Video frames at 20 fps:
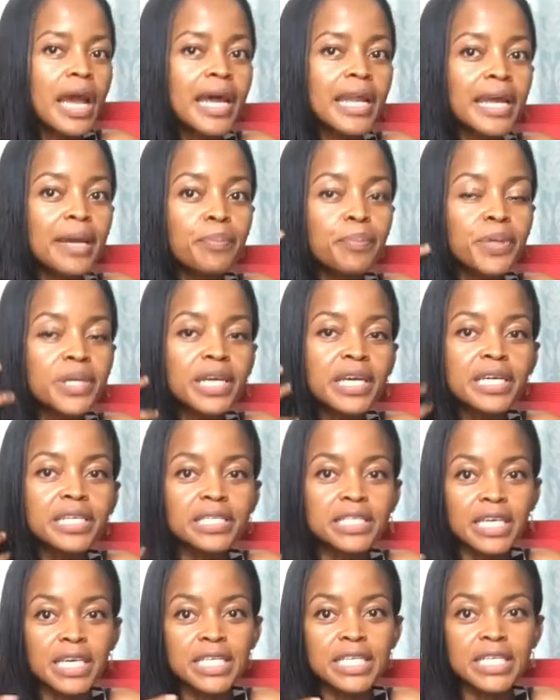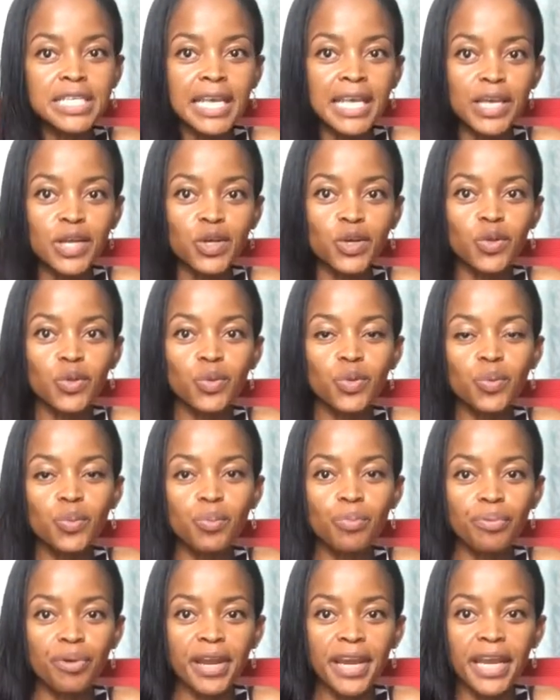and I put it into a single
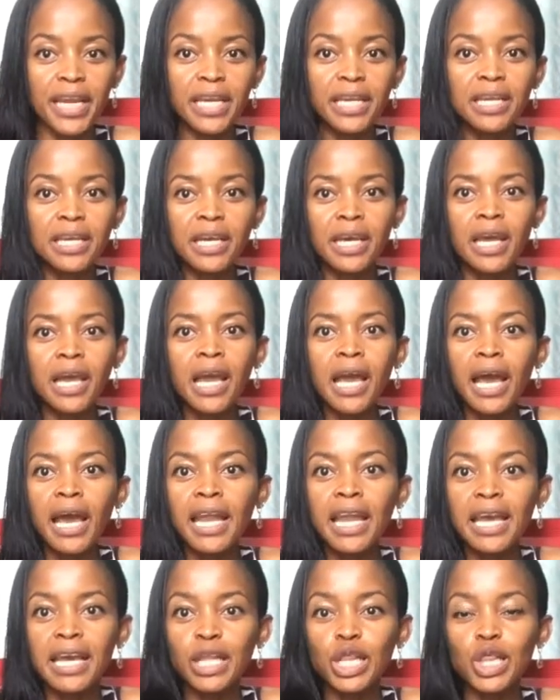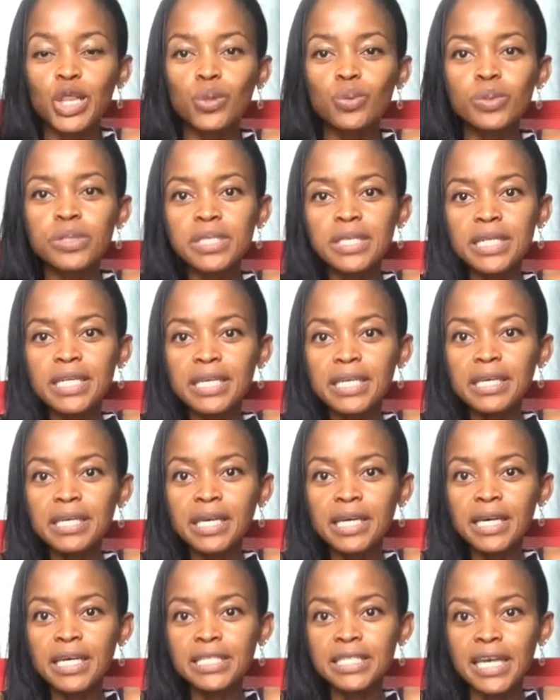braid, and I loosely
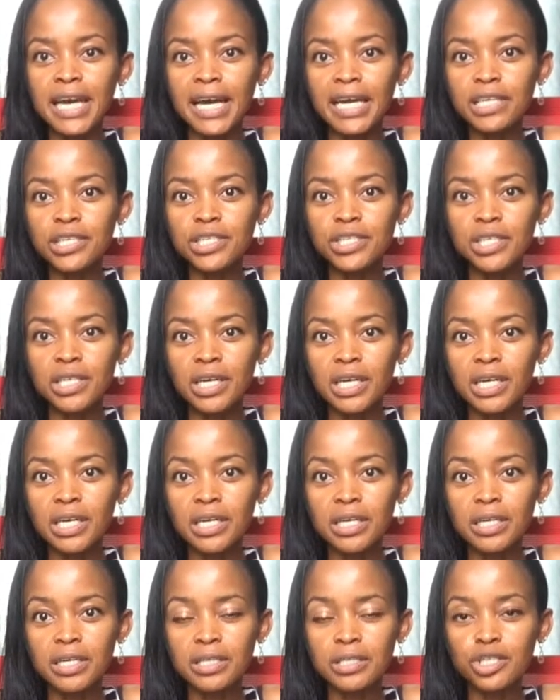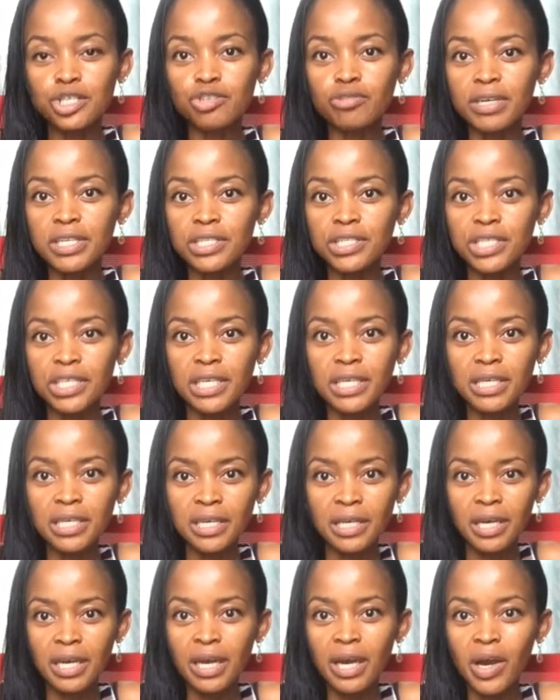attach a scrunchie
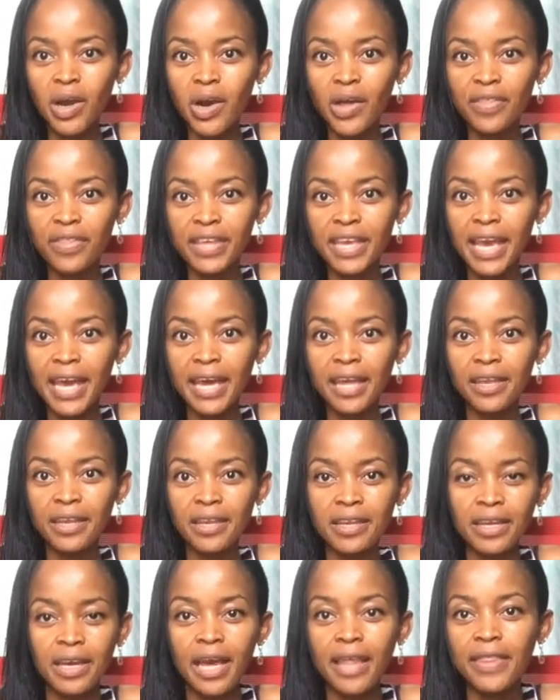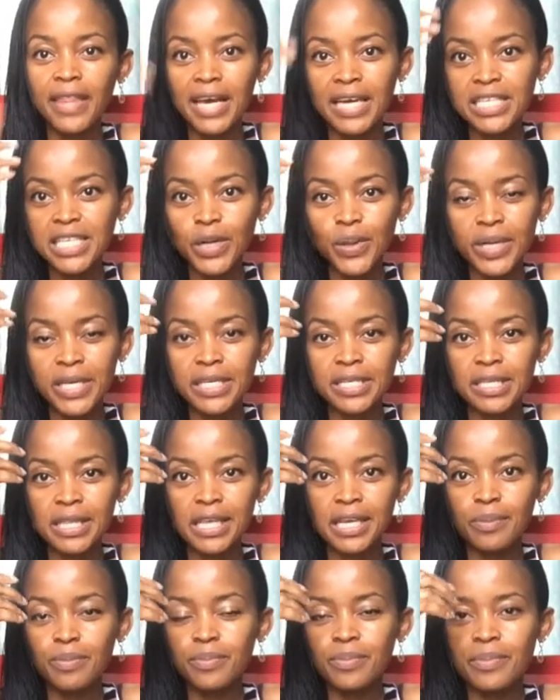on the end, and that's how I
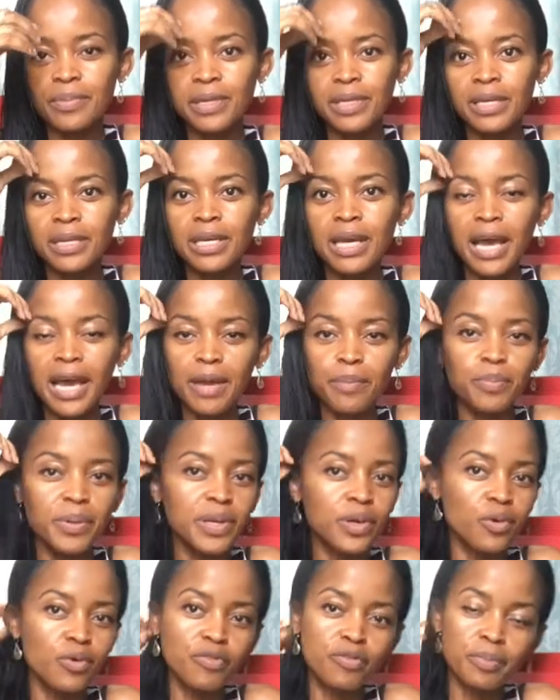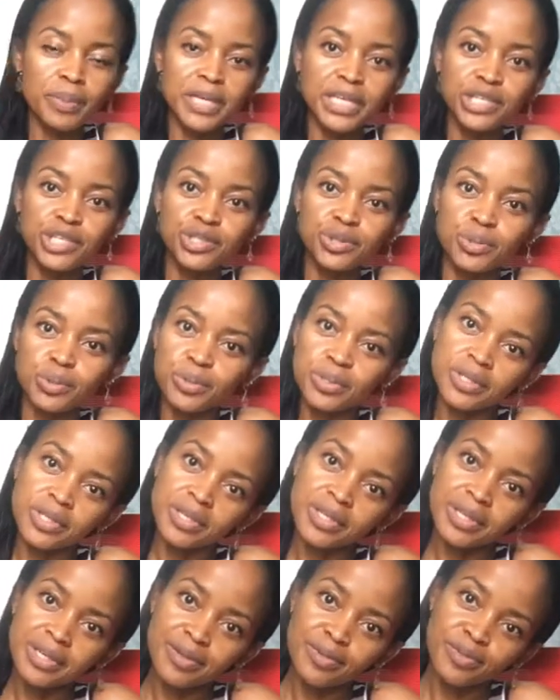sleep. I put it over my
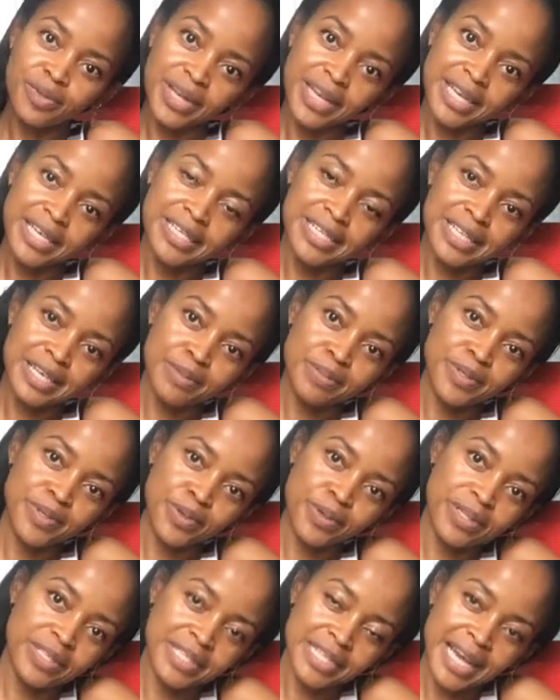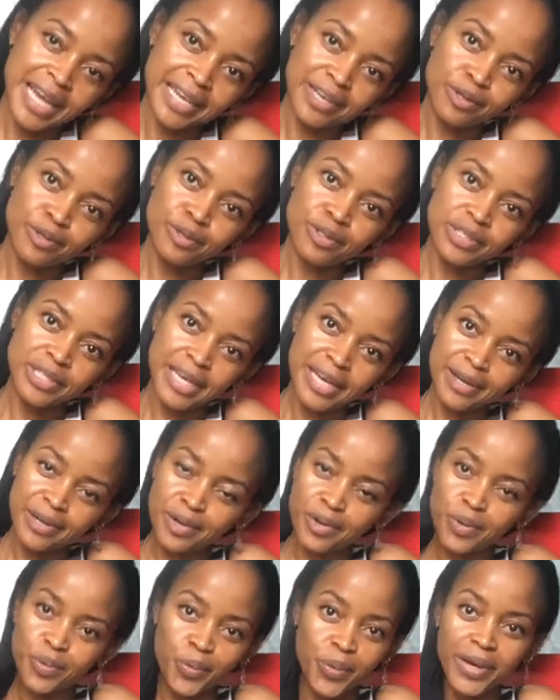shoulder when I sleep so it dangles down
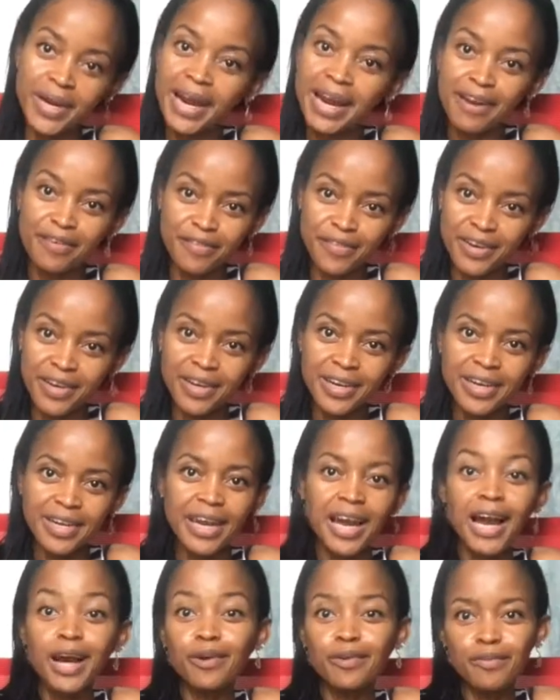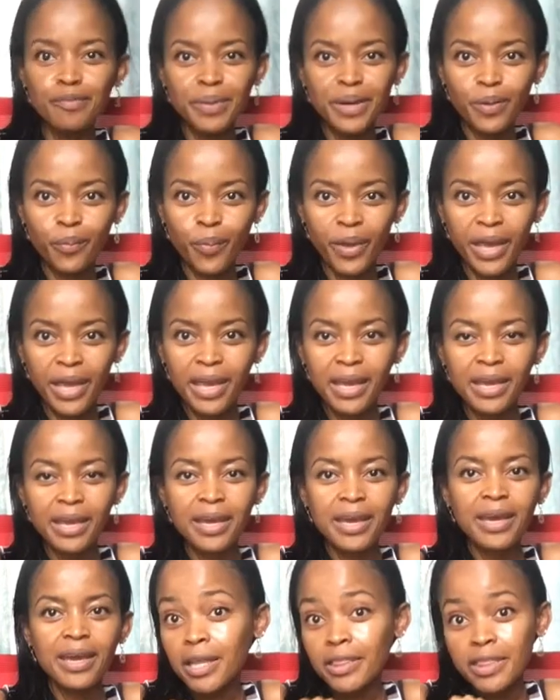or wherever out of my way.
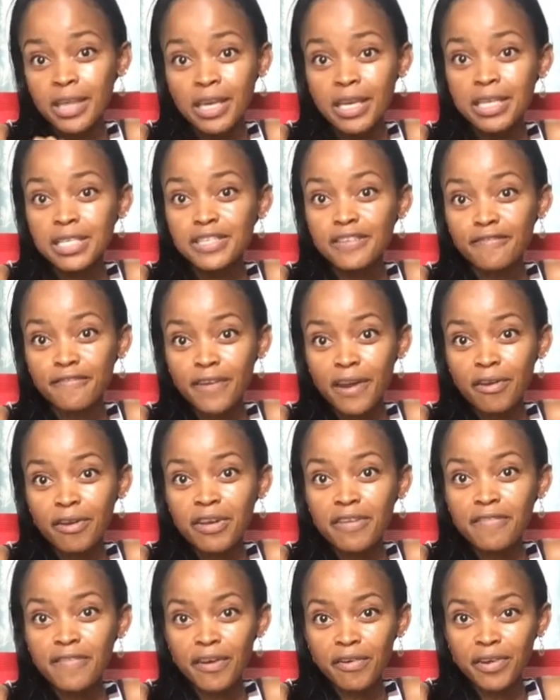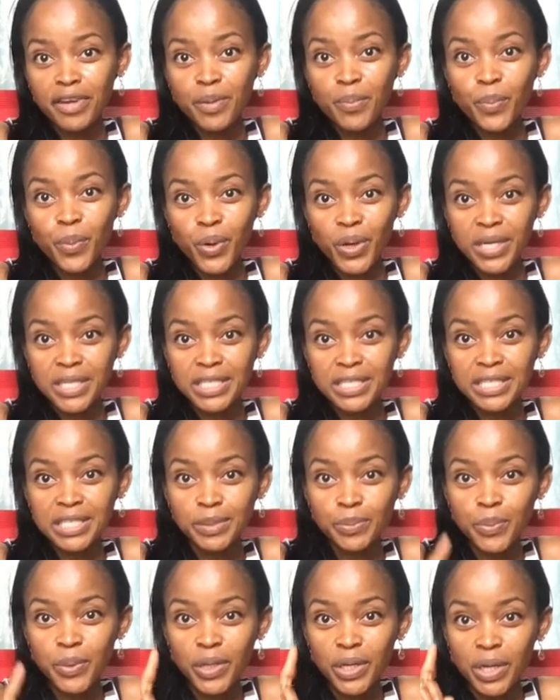I think it's very, very important
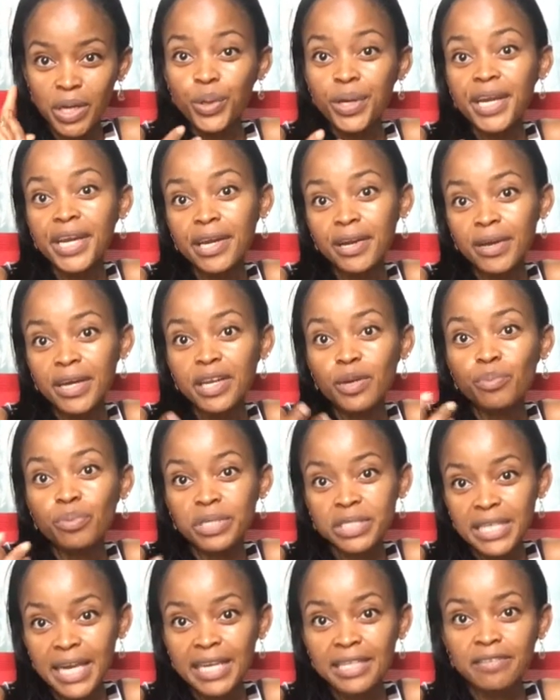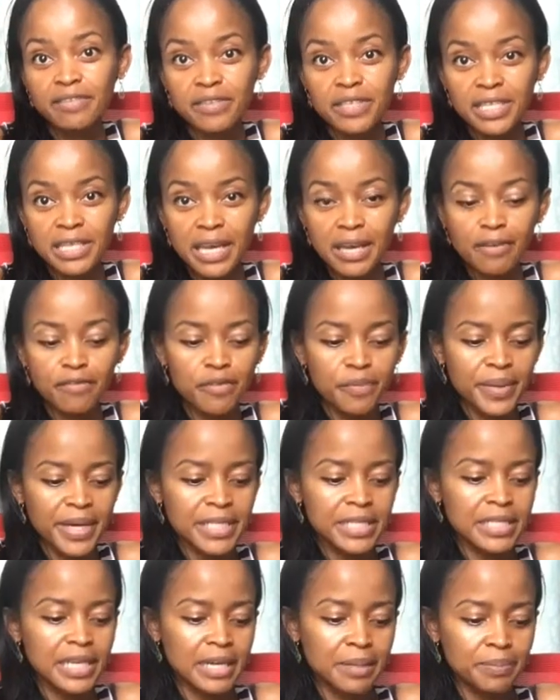to put your hair in a protective style for
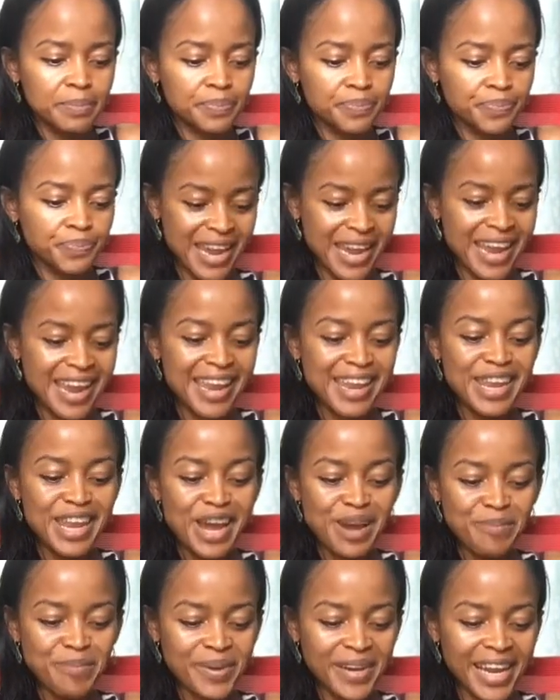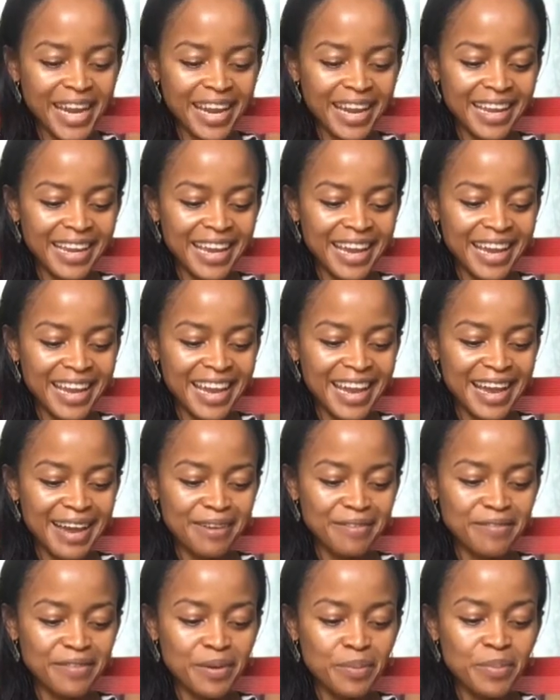bedtime. Number 8, I
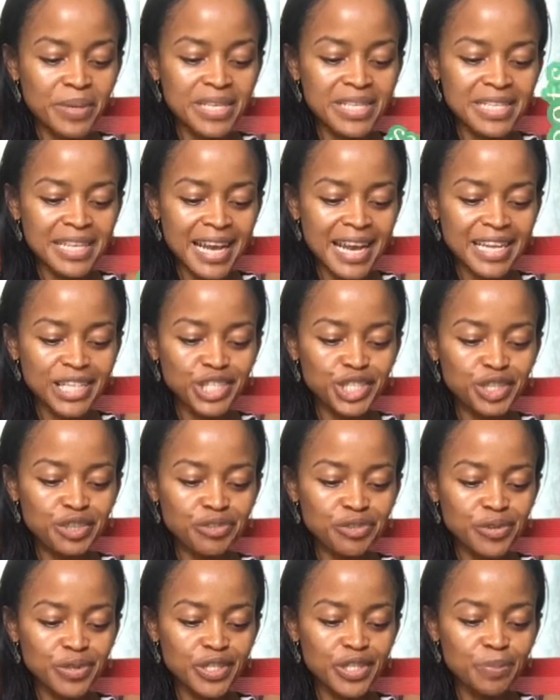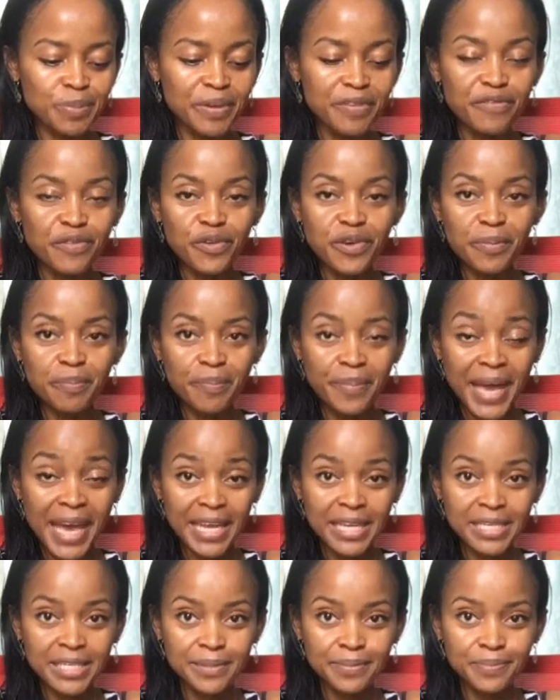have massage your roots before
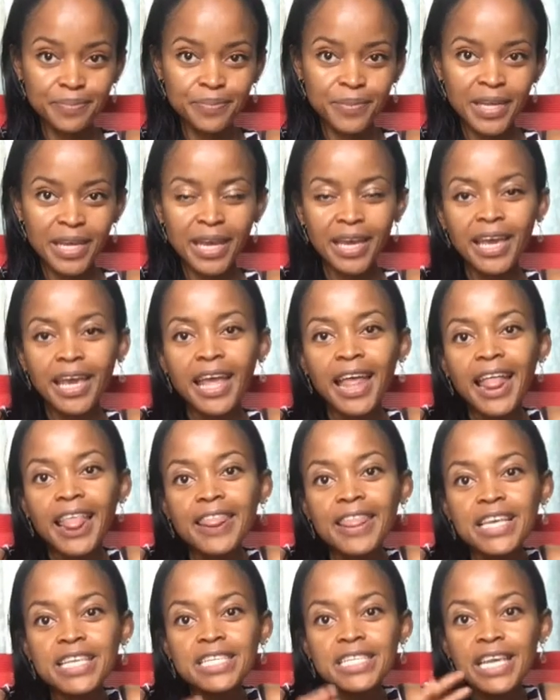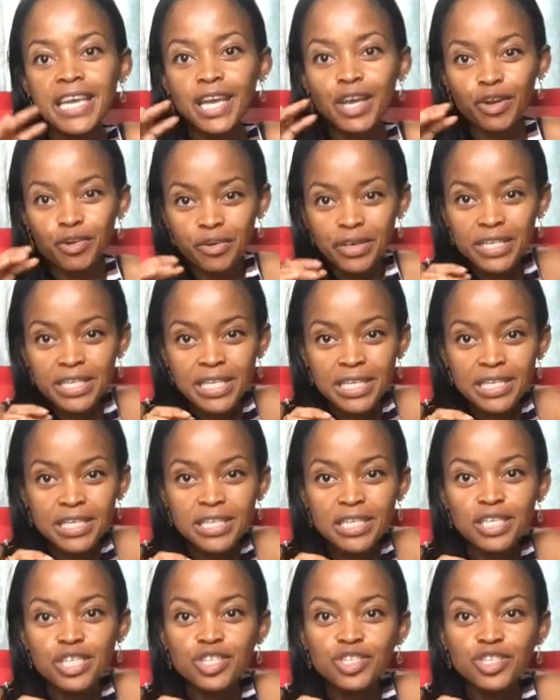bed. This increases the